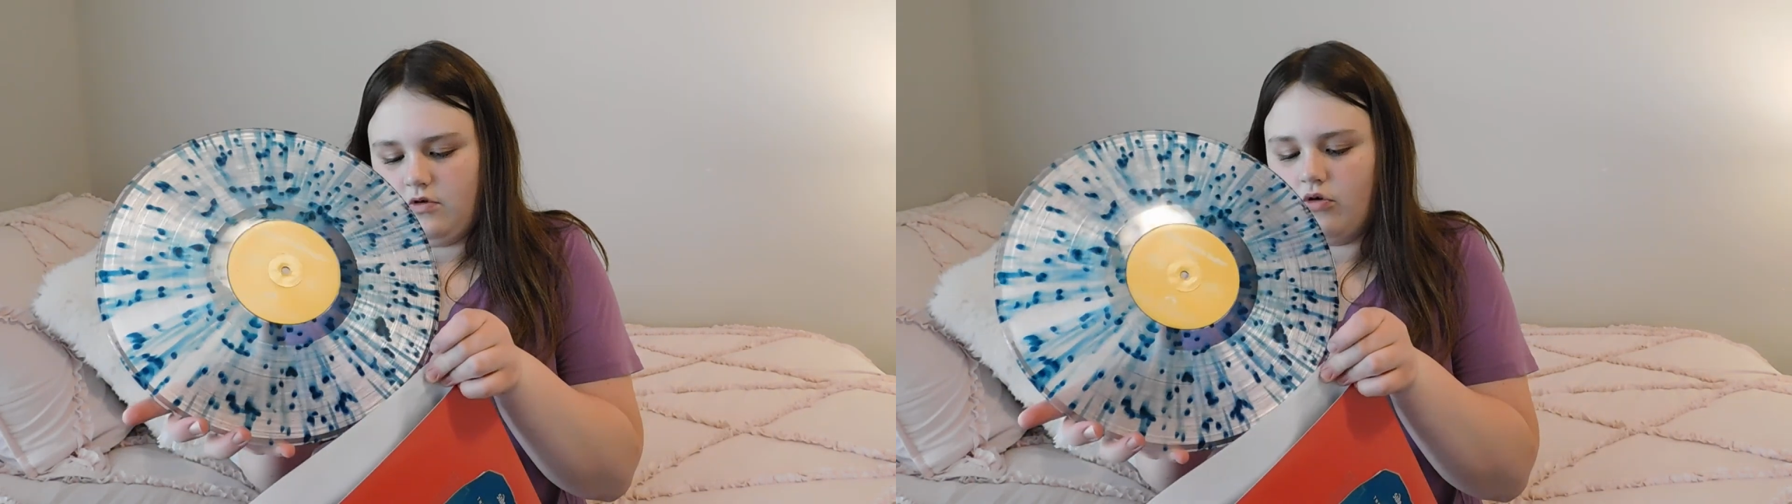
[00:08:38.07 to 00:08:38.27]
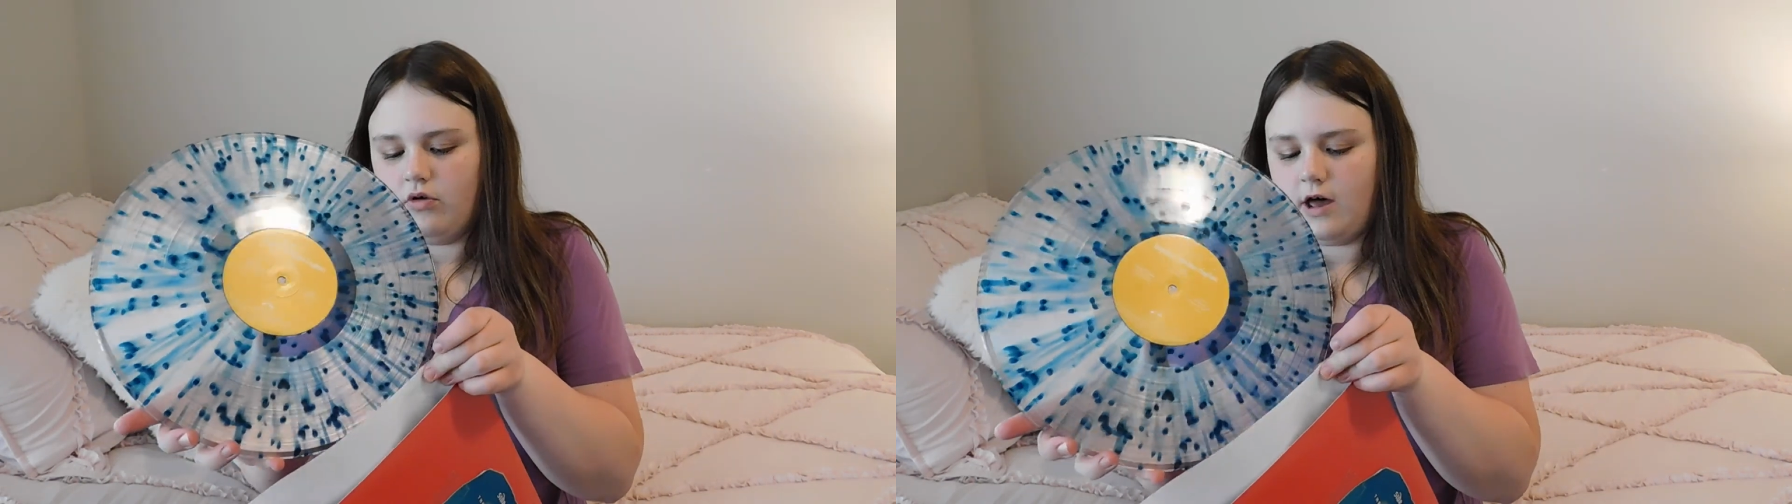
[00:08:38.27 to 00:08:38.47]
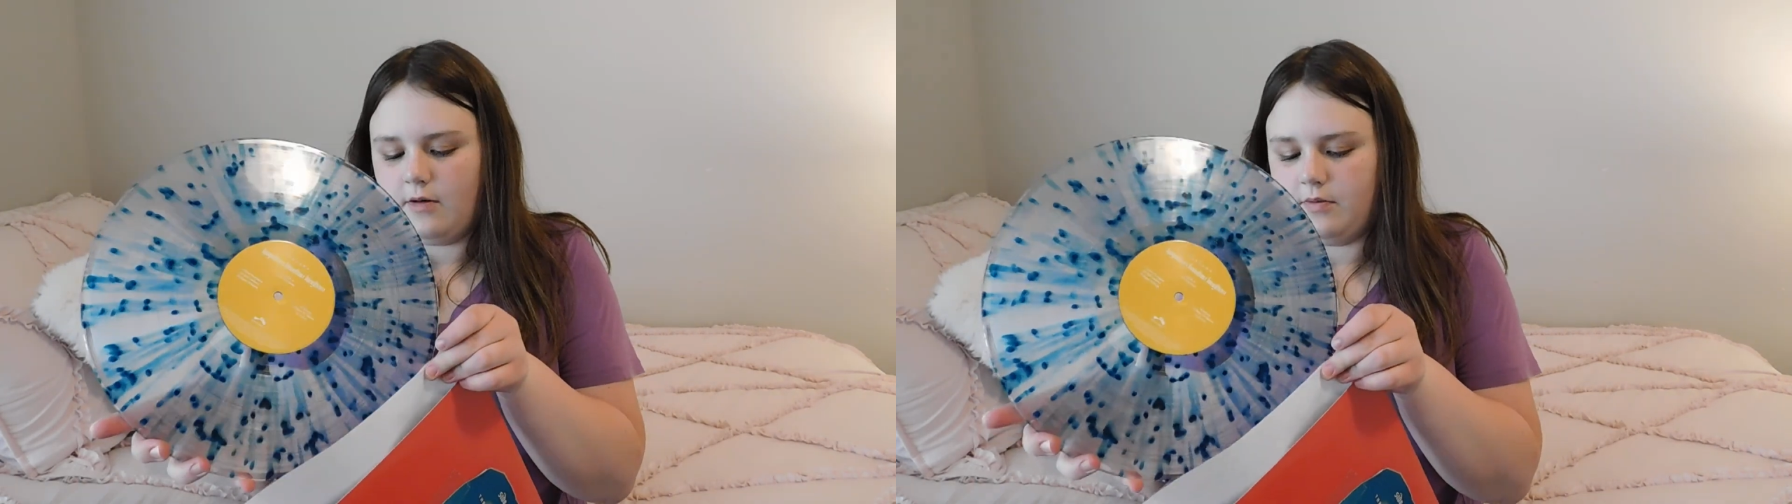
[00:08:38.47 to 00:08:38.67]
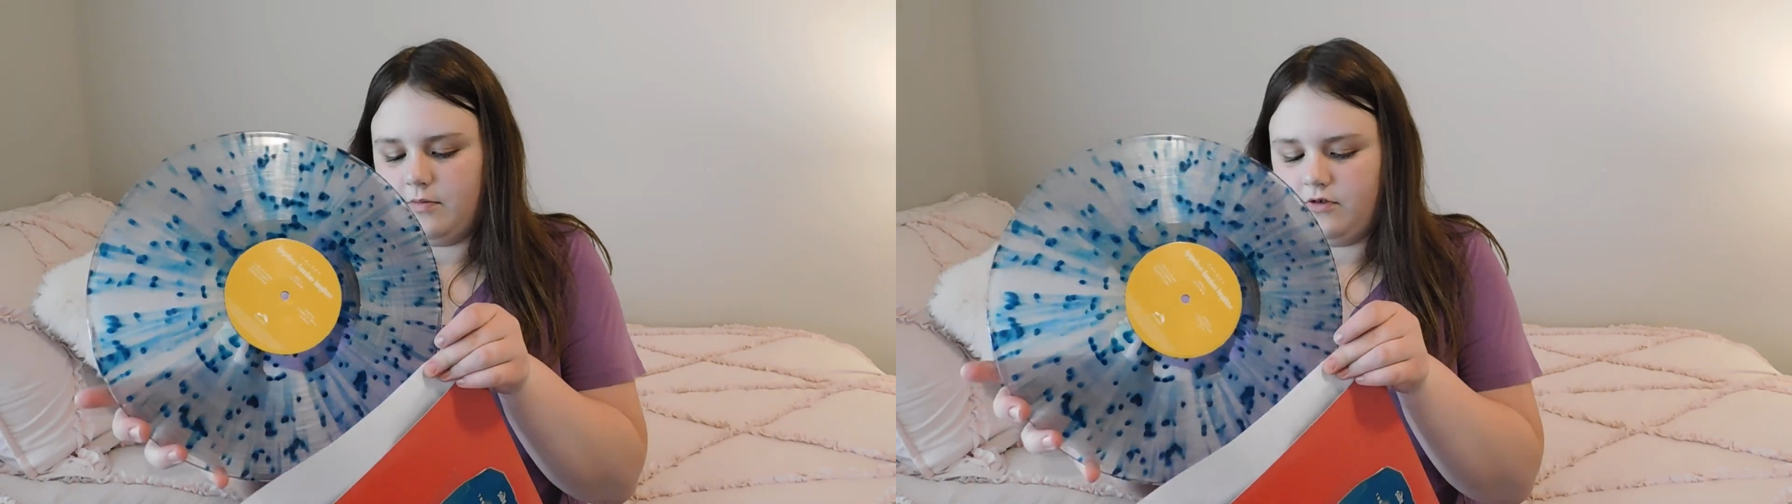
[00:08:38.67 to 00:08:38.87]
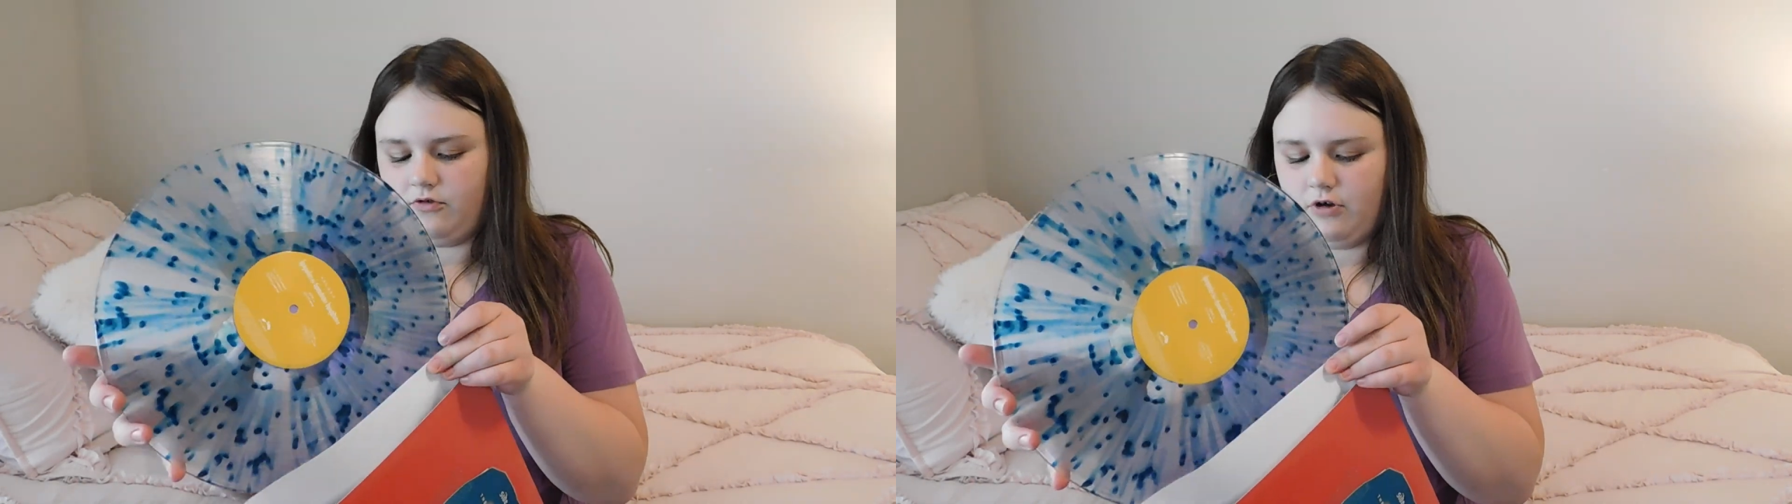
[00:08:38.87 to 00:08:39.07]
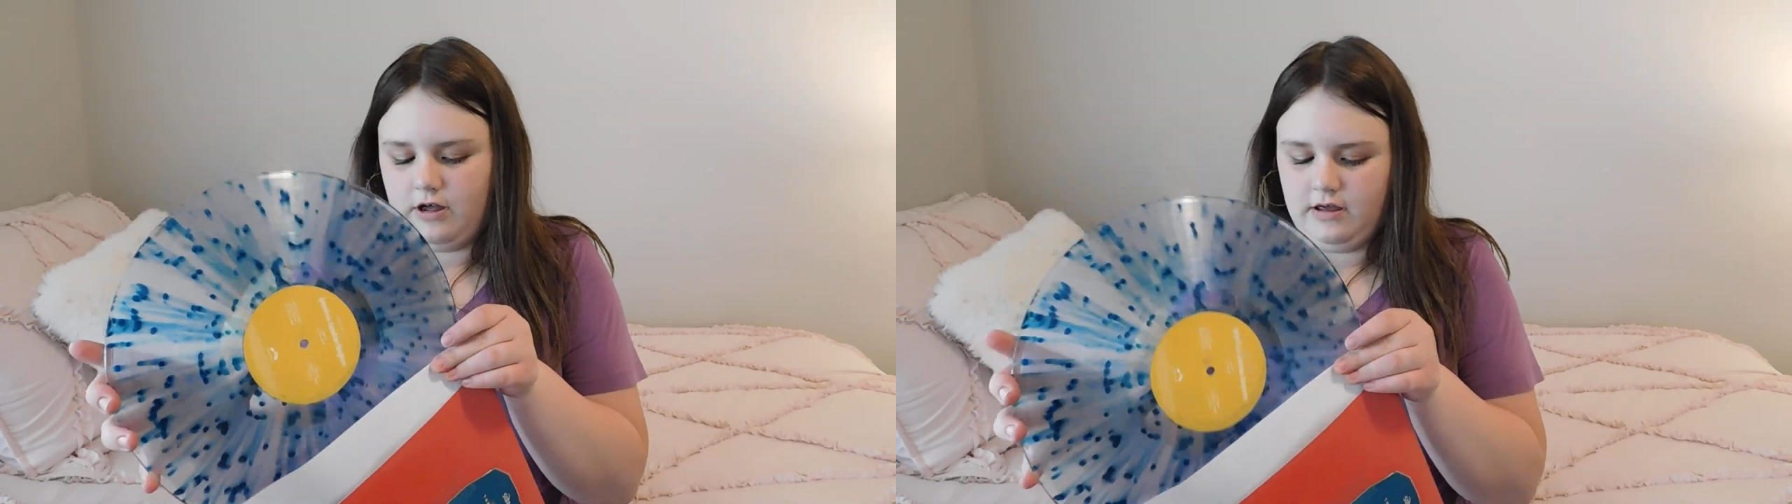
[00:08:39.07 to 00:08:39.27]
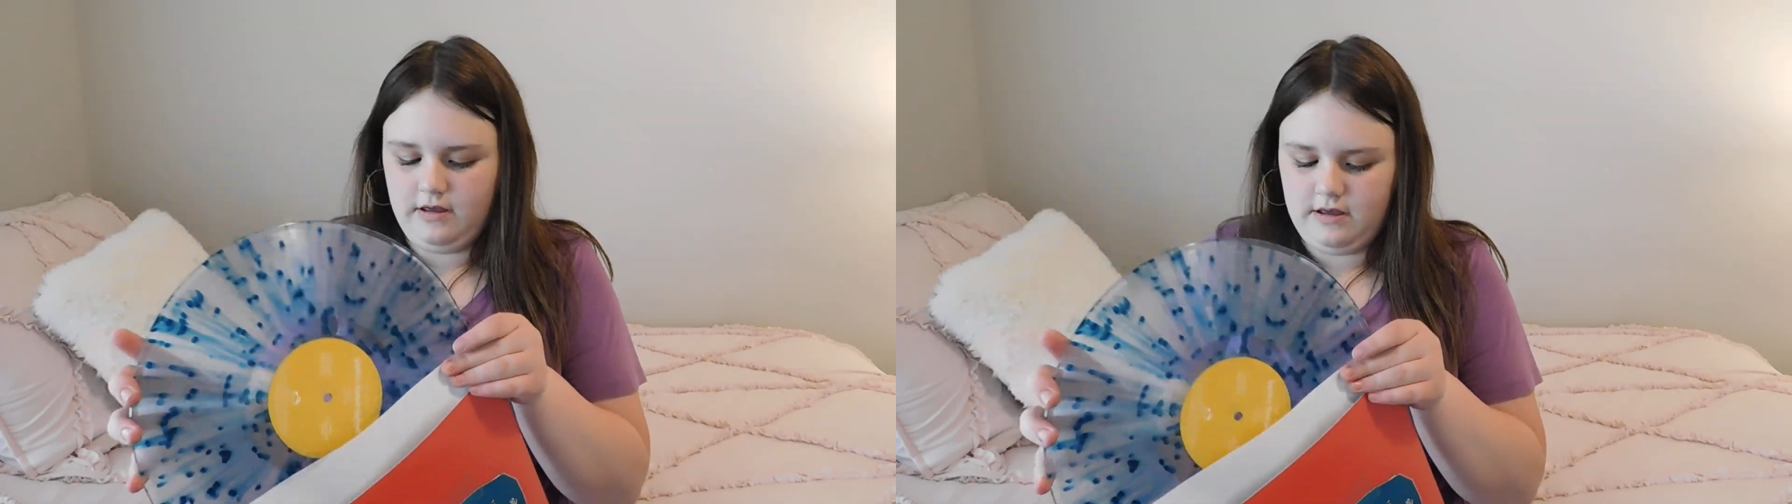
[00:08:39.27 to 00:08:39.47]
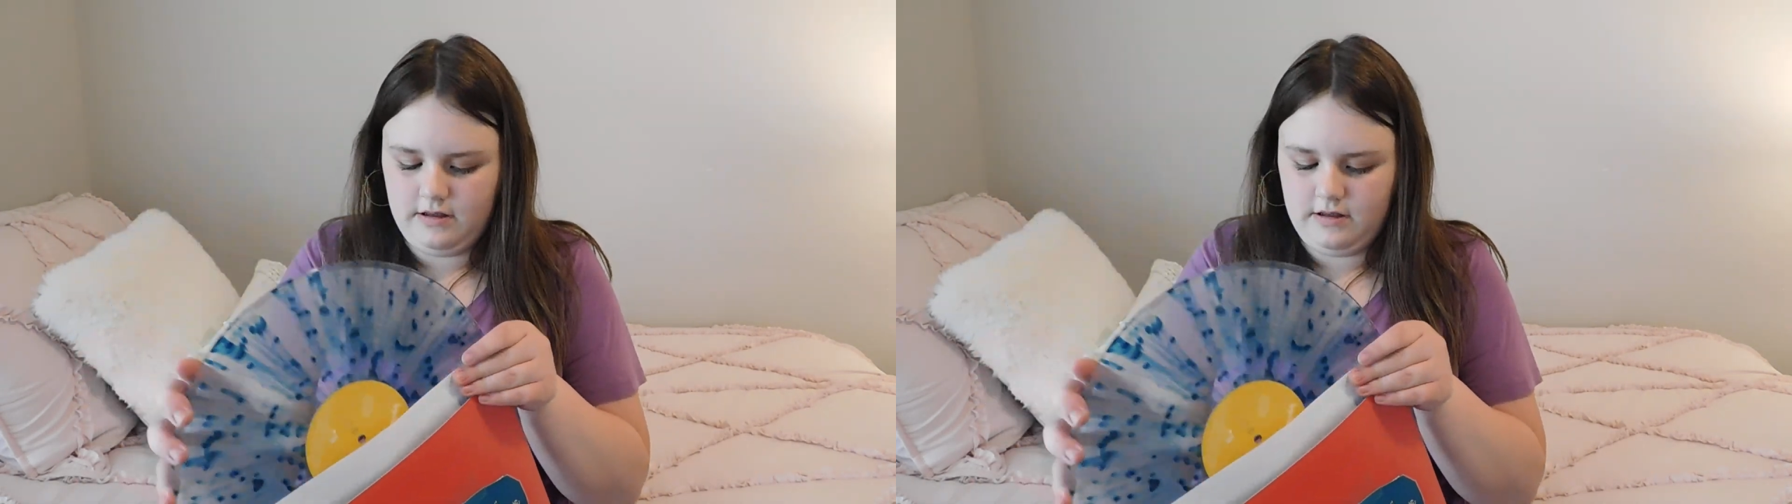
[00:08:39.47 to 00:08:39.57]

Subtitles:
whole album is great,